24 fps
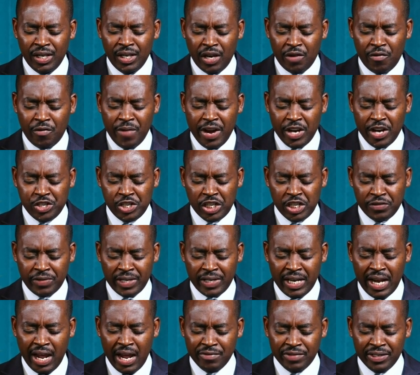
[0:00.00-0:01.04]
Our gracious
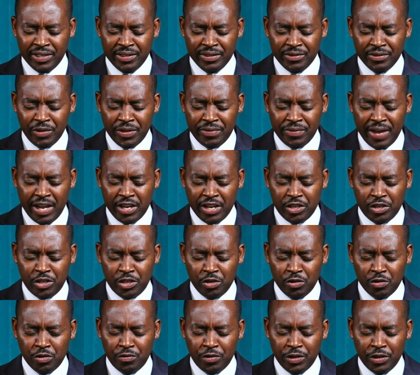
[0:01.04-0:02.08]
Father in heaven, we thank
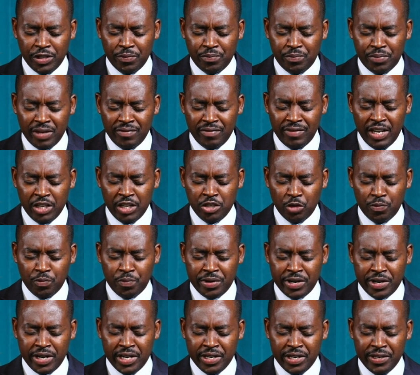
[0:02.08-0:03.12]
you for the privilege of
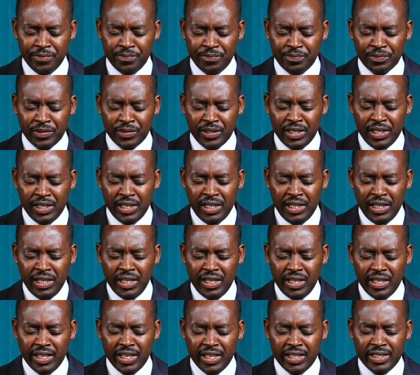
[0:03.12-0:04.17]
prayer.
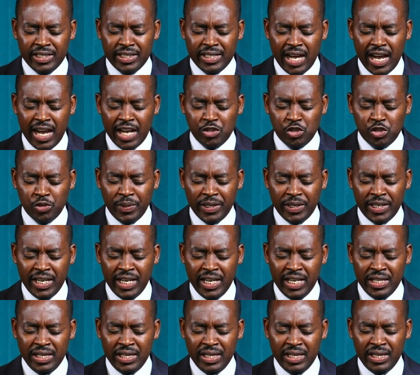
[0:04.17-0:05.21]
And as we
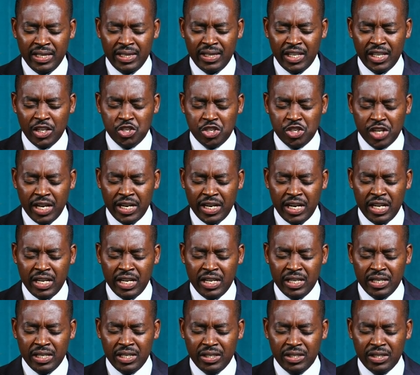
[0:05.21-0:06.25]
begin the
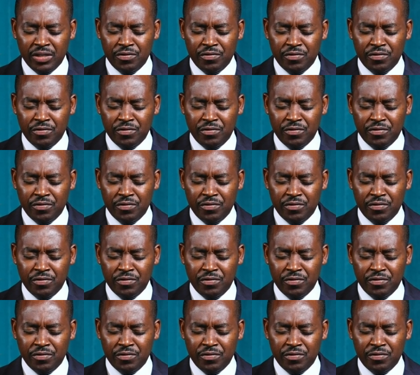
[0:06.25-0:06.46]
journey,